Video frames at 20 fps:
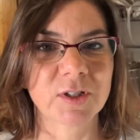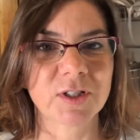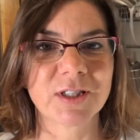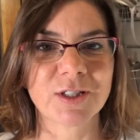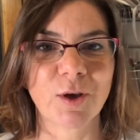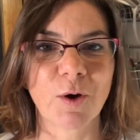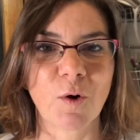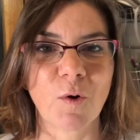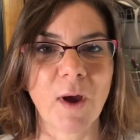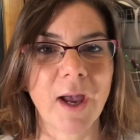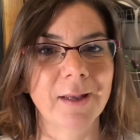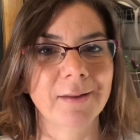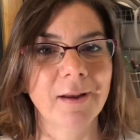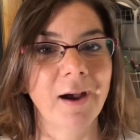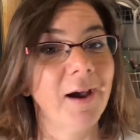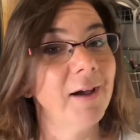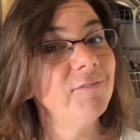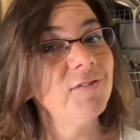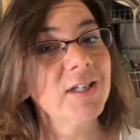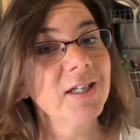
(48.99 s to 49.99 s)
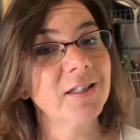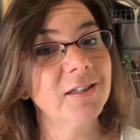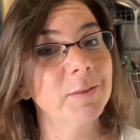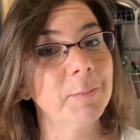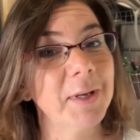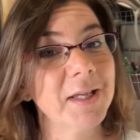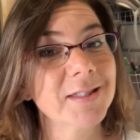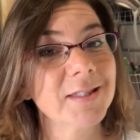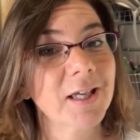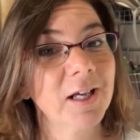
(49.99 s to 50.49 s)
So, and I've taken the
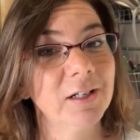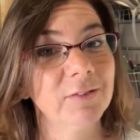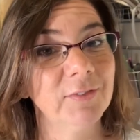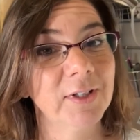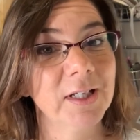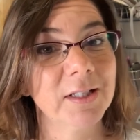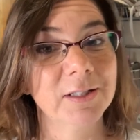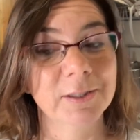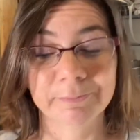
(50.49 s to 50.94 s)
mess out of it.